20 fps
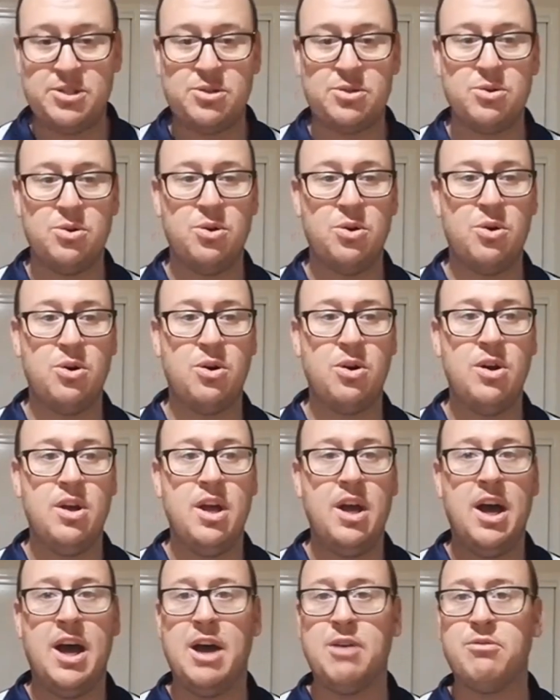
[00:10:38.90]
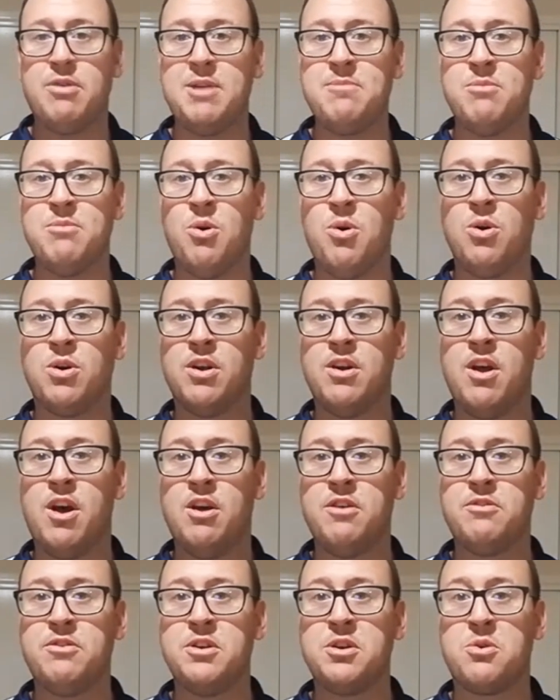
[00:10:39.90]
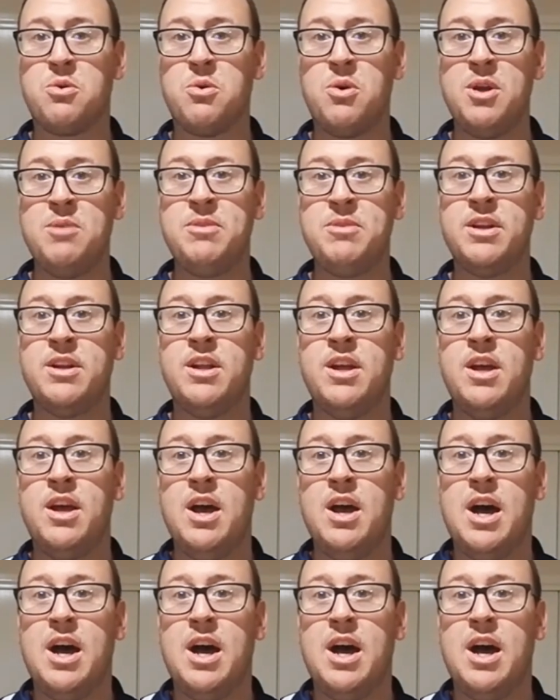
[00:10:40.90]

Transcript: sure Ray Morgan over in Queanbeyan